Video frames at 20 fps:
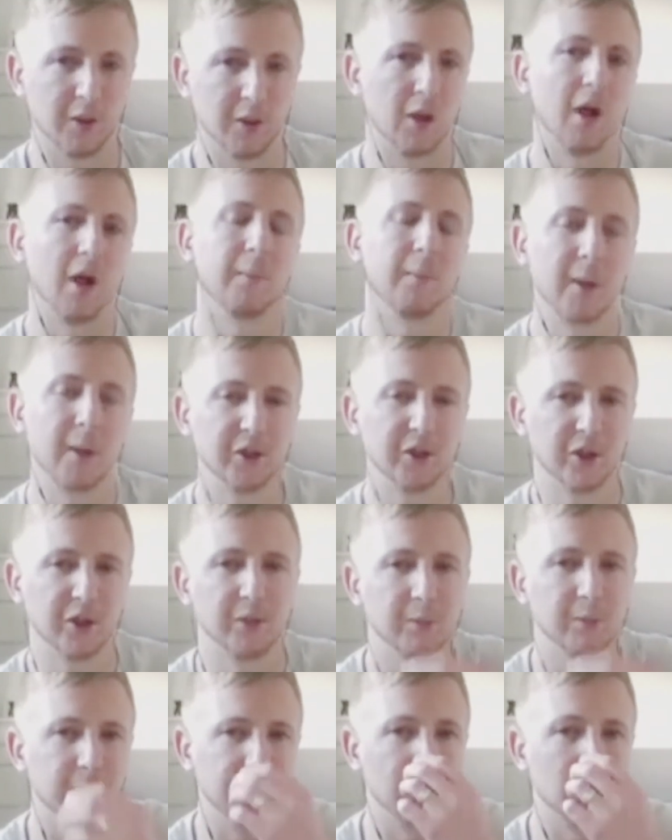know, I
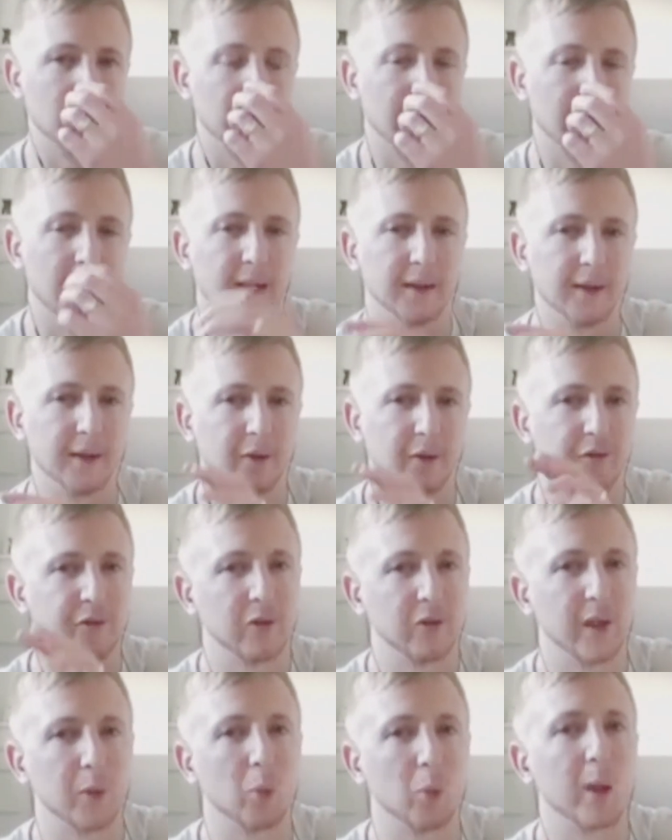mentioned before that I do the
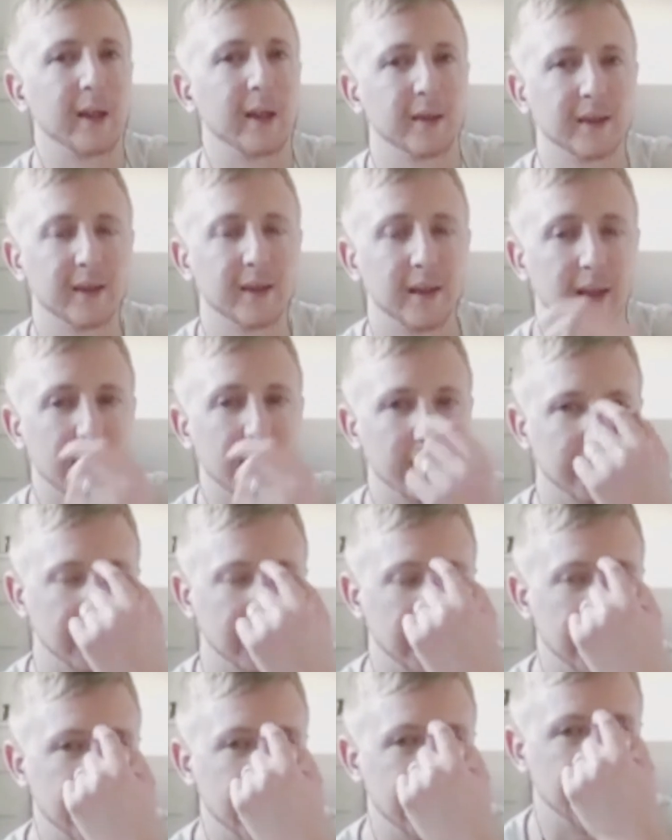three wins at the end
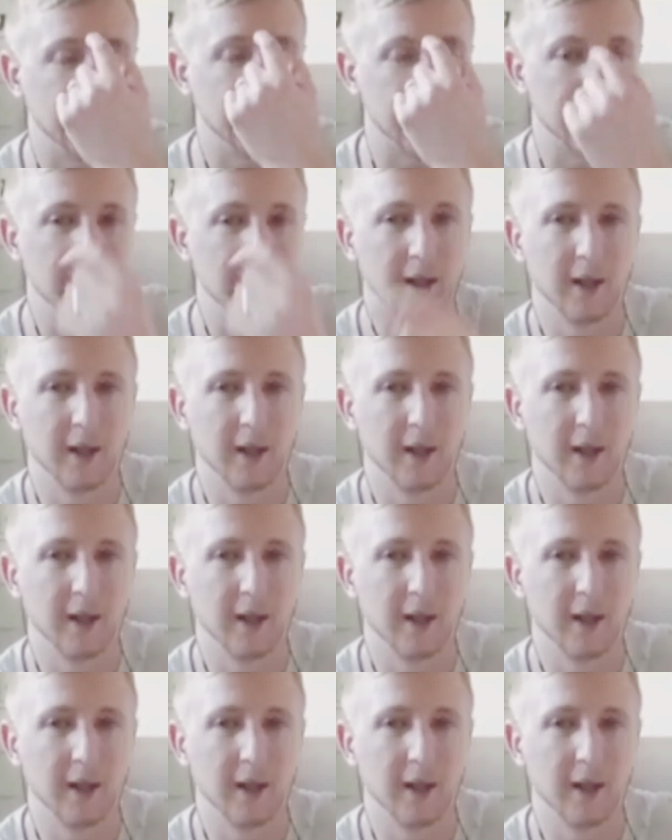of the evening.